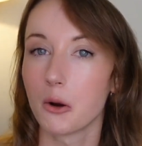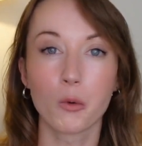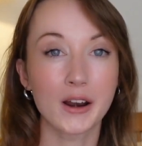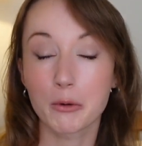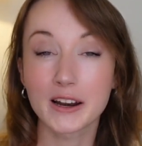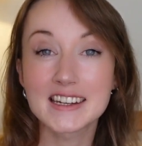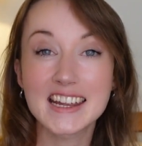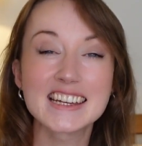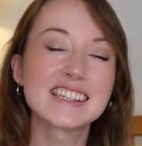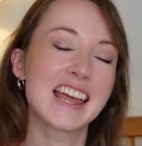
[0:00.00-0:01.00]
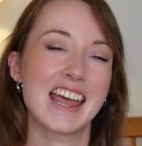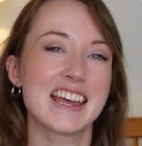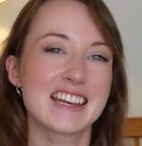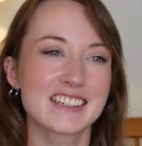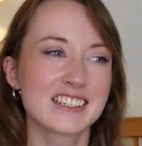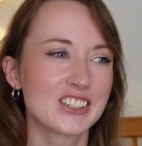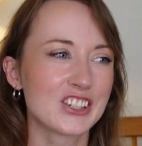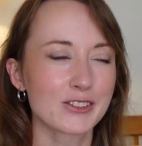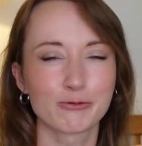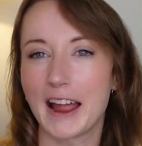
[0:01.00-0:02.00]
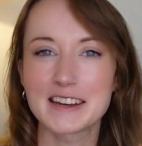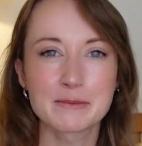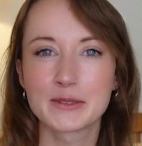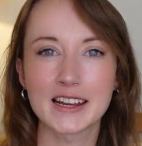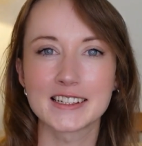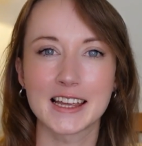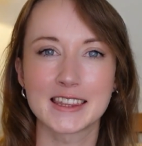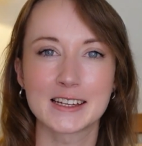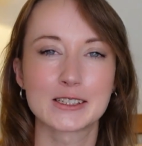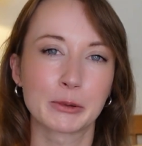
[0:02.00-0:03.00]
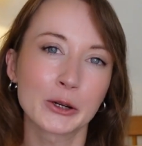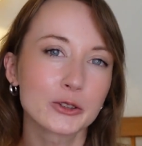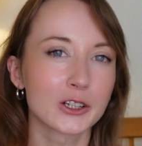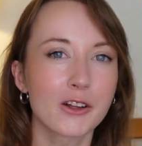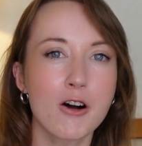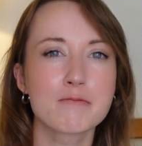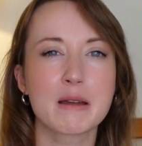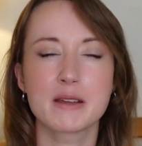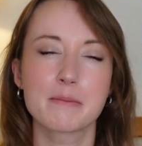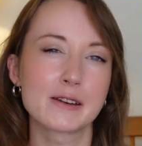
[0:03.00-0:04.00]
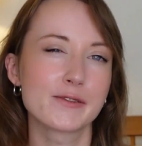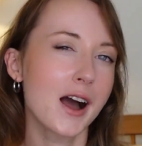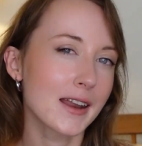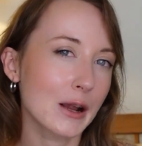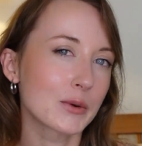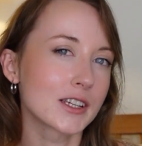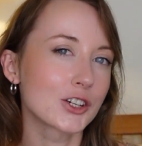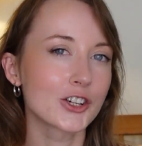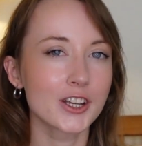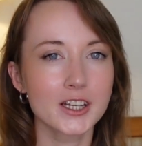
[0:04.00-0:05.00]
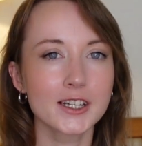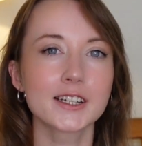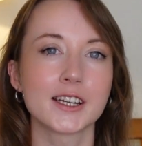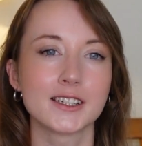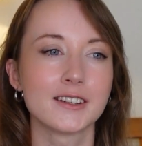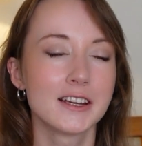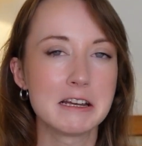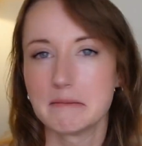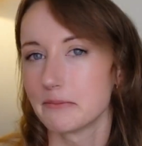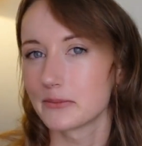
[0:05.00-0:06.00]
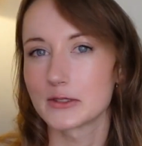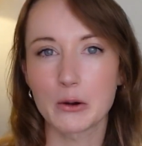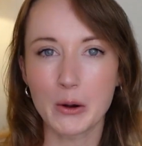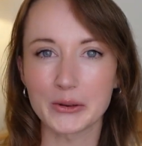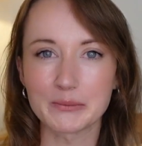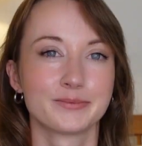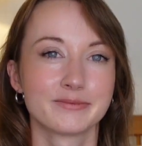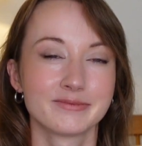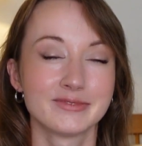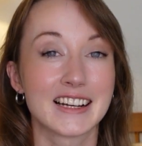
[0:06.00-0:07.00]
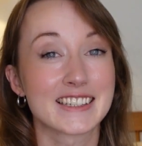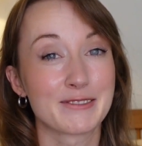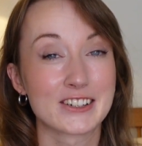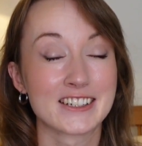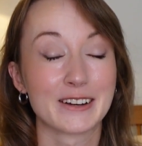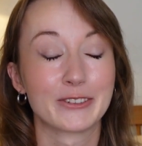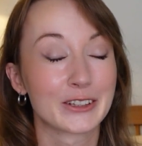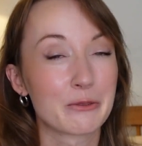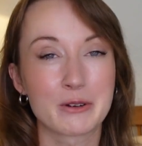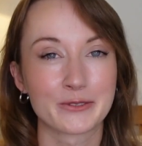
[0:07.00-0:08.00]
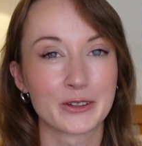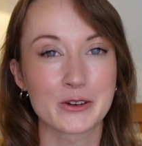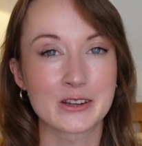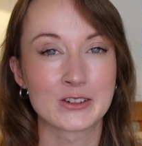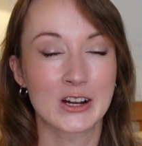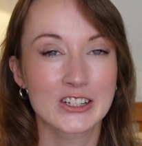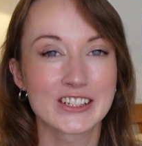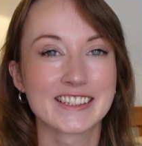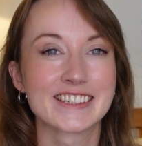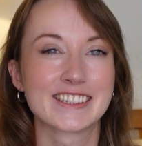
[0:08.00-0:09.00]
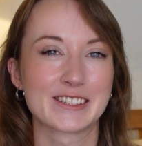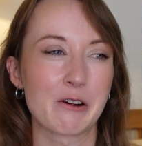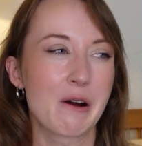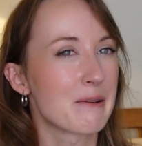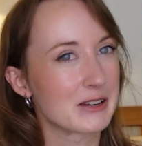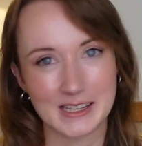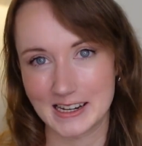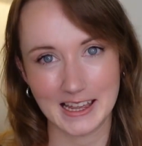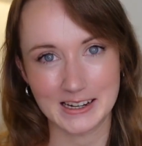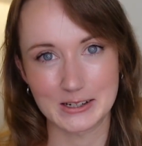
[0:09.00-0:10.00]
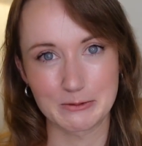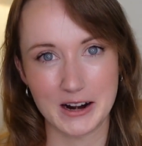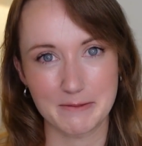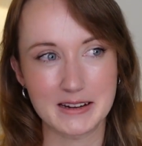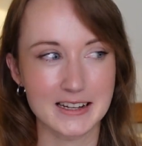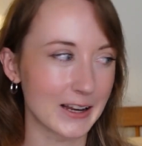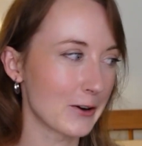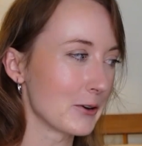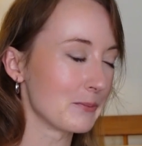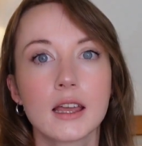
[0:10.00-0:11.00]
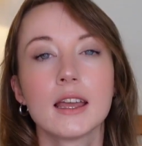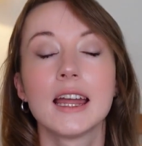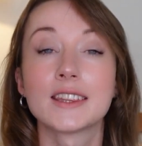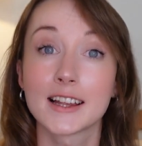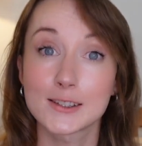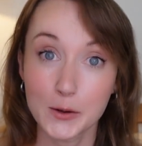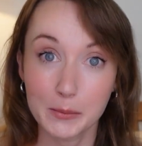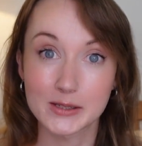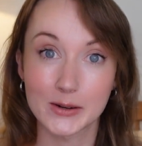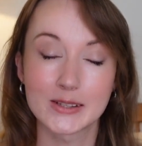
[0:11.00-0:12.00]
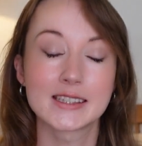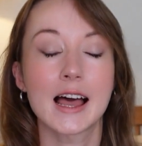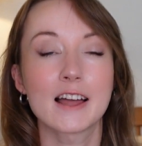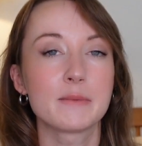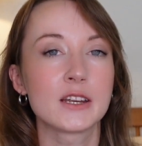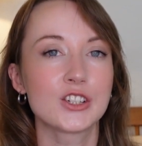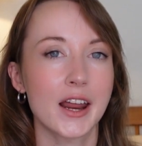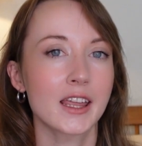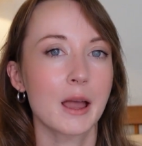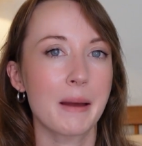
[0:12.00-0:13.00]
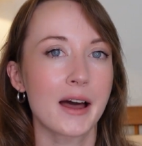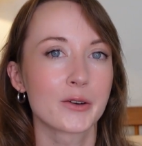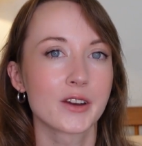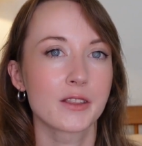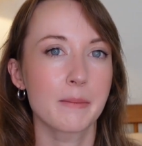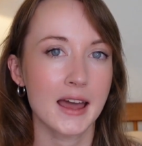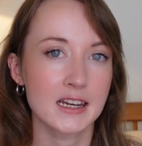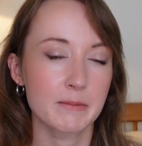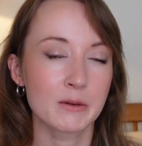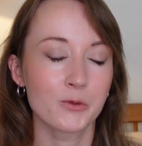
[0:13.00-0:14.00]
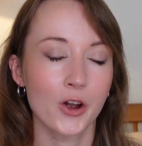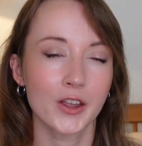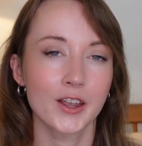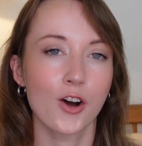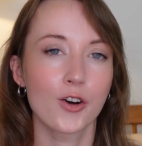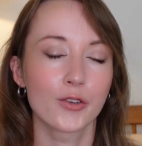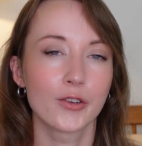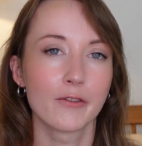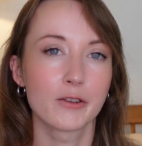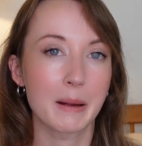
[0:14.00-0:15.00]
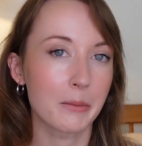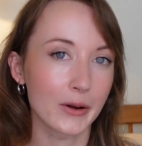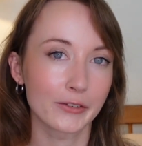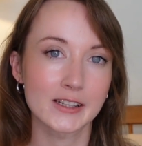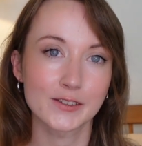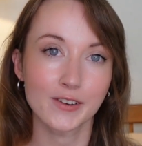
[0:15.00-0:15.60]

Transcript: what I want to knit, and just random things I think sprinkle along, maybe a bit of yarn acquisition and so on. As I mentioned, I'm really not one for long introductions, so I'm just going to get into what I've been knitting on. In the last few episodes, I've been chatting about the pattern I've been working on for my boyfriend's